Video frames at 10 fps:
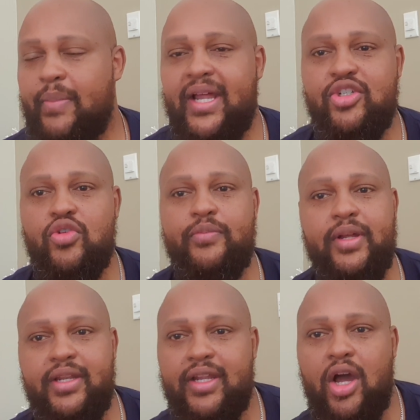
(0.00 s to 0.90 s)
by
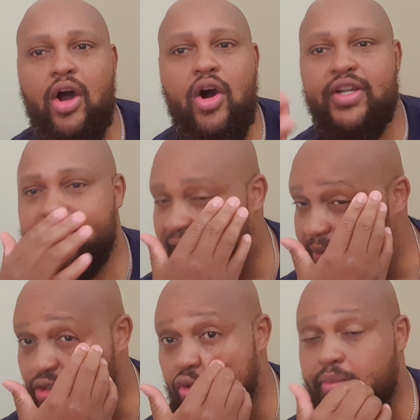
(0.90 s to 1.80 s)
an artist
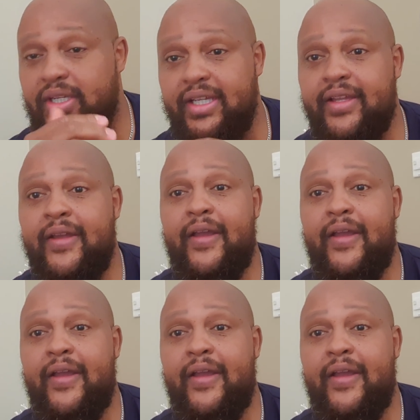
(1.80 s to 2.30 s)
named Jubilee,